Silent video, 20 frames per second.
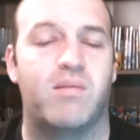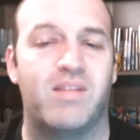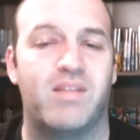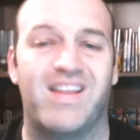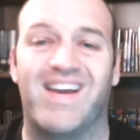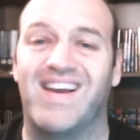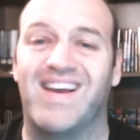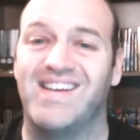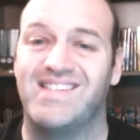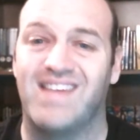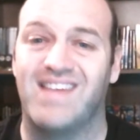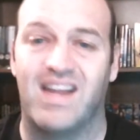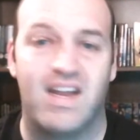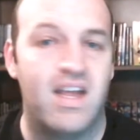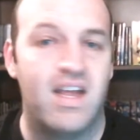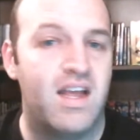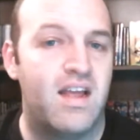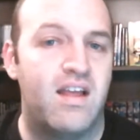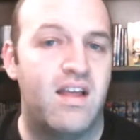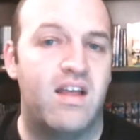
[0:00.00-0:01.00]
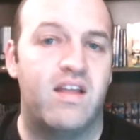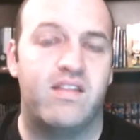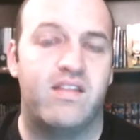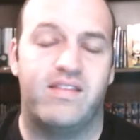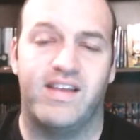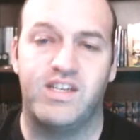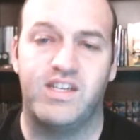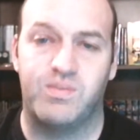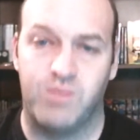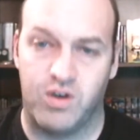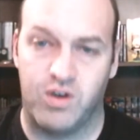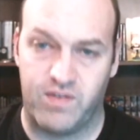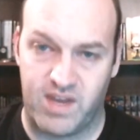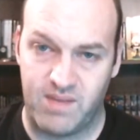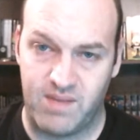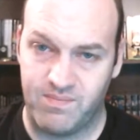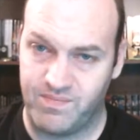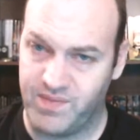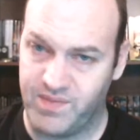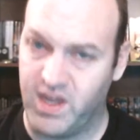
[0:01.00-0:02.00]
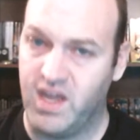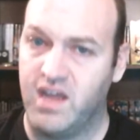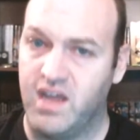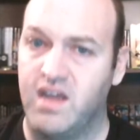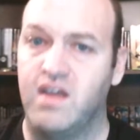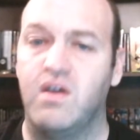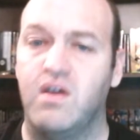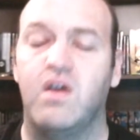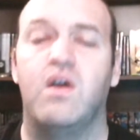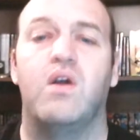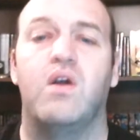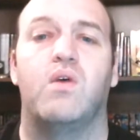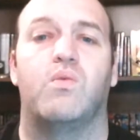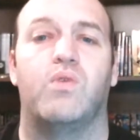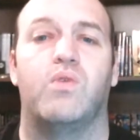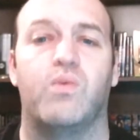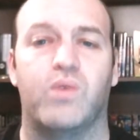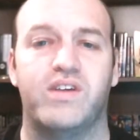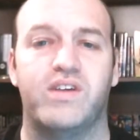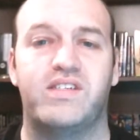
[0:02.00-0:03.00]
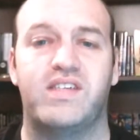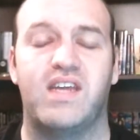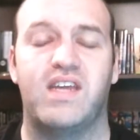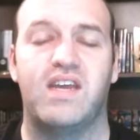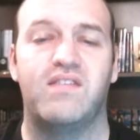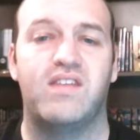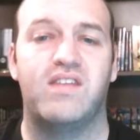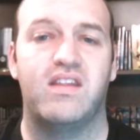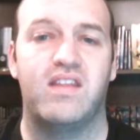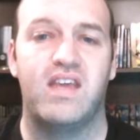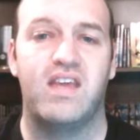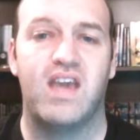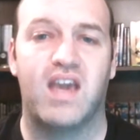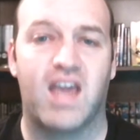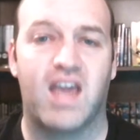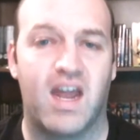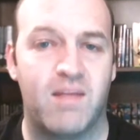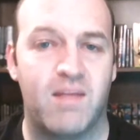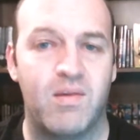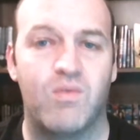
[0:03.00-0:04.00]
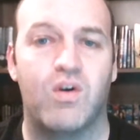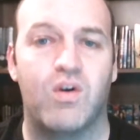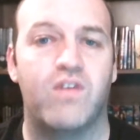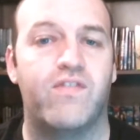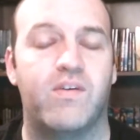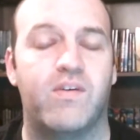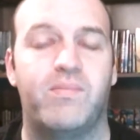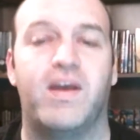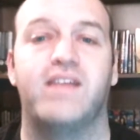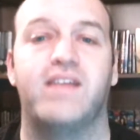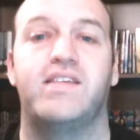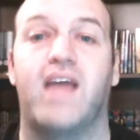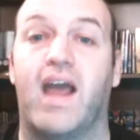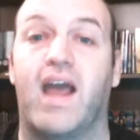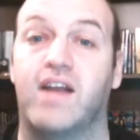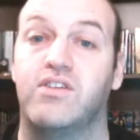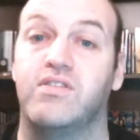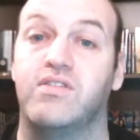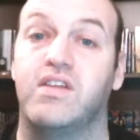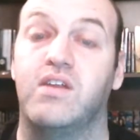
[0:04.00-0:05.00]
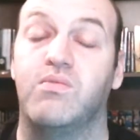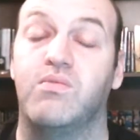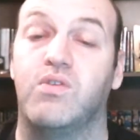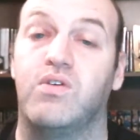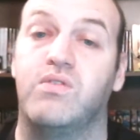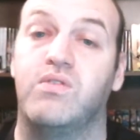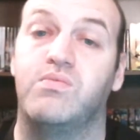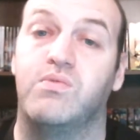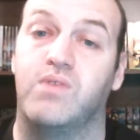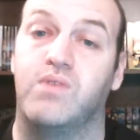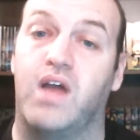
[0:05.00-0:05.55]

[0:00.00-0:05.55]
But like I said, this movie received the Academy Award for Best Actor in Leading Role,